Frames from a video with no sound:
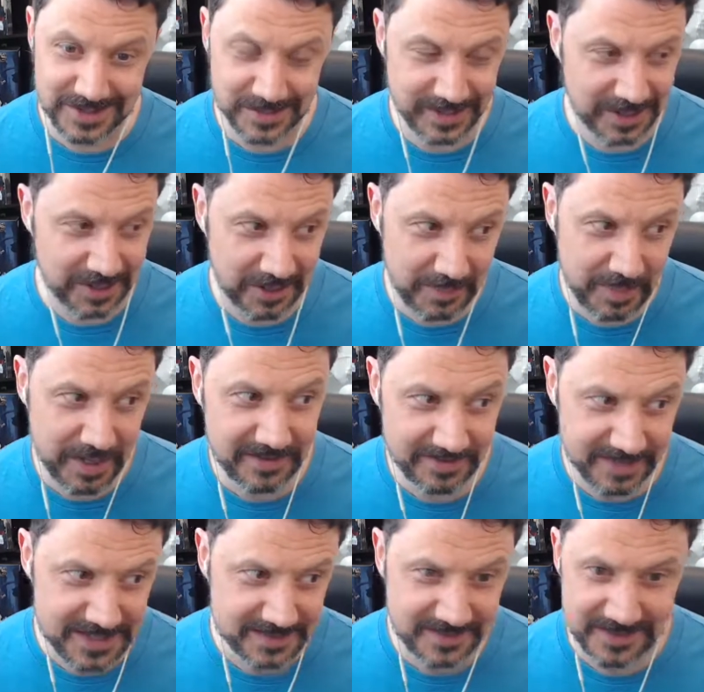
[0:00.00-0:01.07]
So he had all the
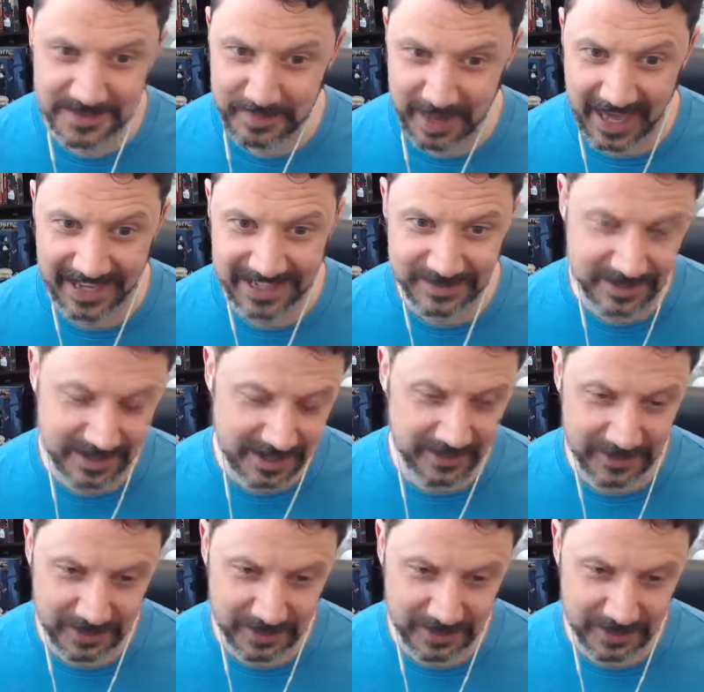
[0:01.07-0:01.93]
benefits of the pact, but none of the